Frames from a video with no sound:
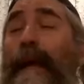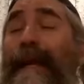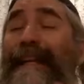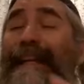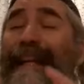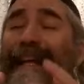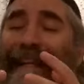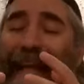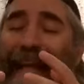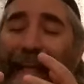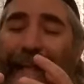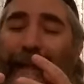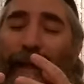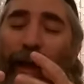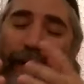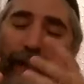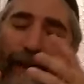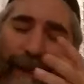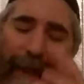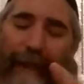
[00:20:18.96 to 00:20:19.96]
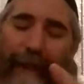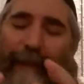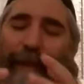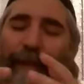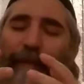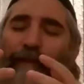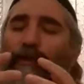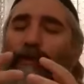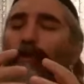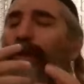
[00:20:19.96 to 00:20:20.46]
and, and, and again,
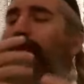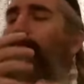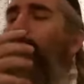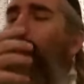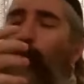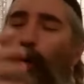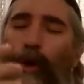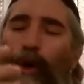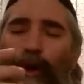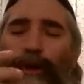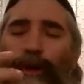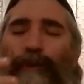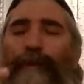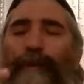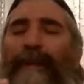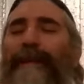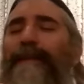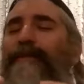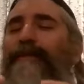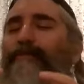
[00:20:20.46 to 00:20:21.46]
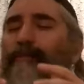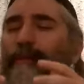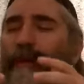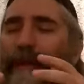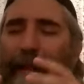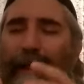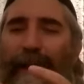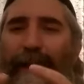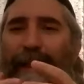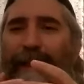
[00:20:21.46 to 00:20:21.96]
it's, it's words, but it's
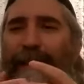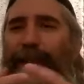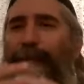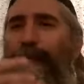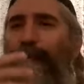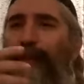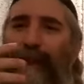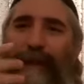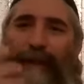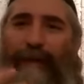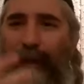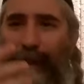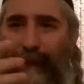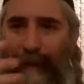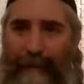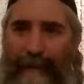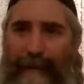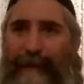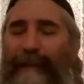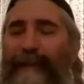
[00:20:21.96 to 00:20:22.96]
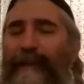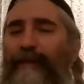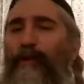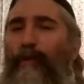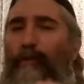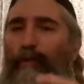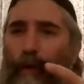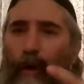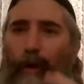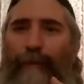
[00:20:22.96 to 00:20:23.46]
really an experience. There's
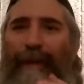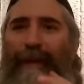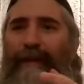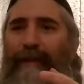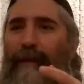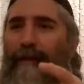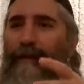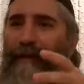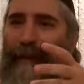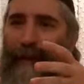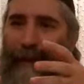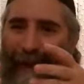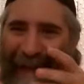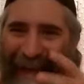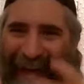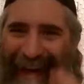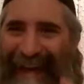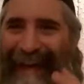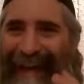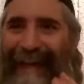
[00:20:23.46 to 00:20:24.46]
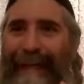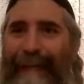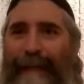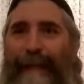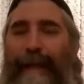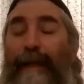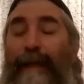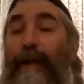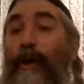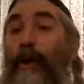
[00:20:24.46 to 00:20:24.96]
a moment of a high,
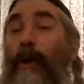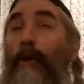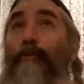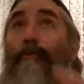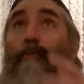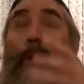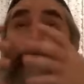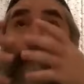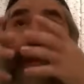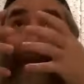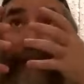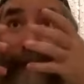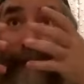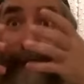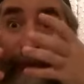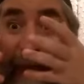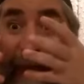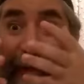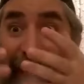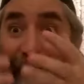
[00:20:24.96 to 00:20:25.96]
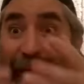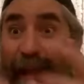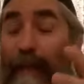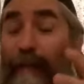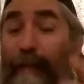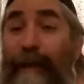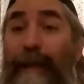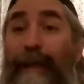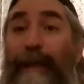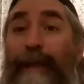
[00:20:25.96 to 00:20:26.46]
a moment of
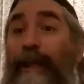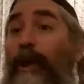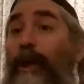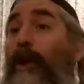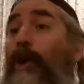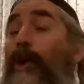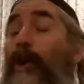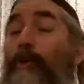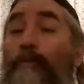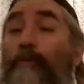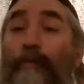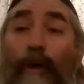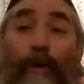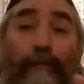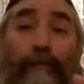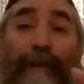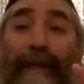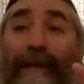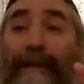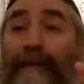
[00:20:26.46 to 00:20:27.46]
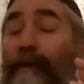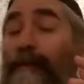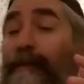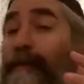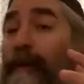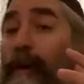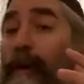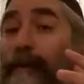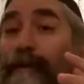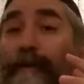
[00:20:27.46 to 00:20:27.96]
clarity, a moment
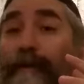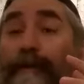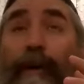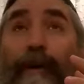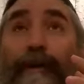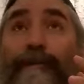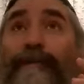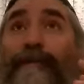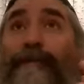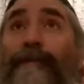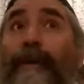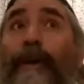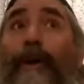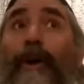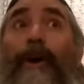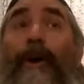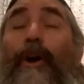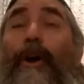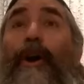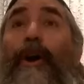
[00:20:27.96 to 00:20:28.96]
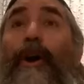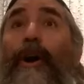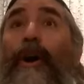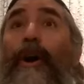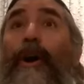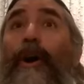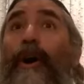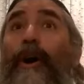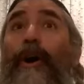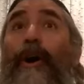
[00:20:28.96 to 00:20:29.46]
of, of, of,
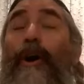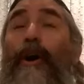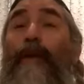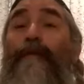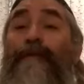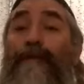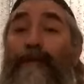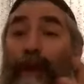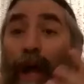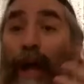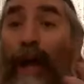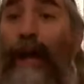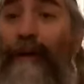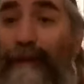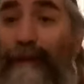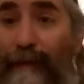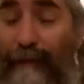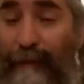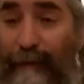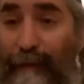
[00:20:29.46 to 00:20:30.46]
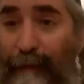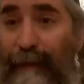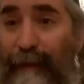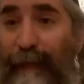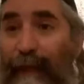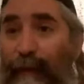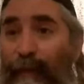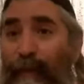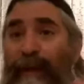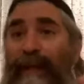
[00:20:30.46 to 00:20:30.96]
of love
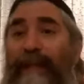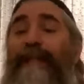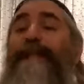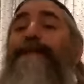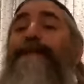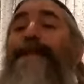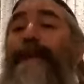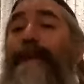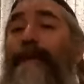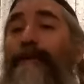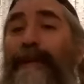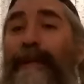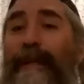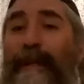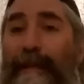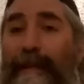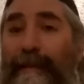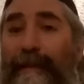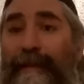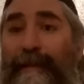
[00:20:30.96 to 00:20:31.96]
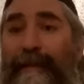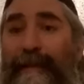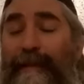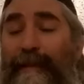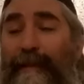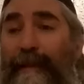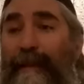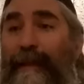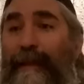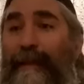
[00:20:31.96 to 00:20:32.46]
that we
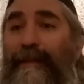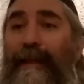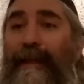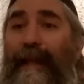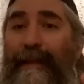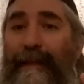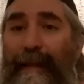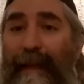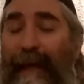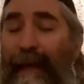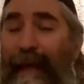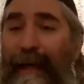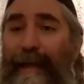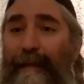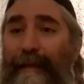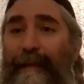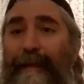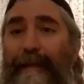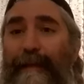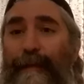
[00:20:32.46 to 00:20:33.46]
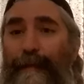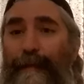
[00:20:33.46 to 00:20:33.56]
experience that night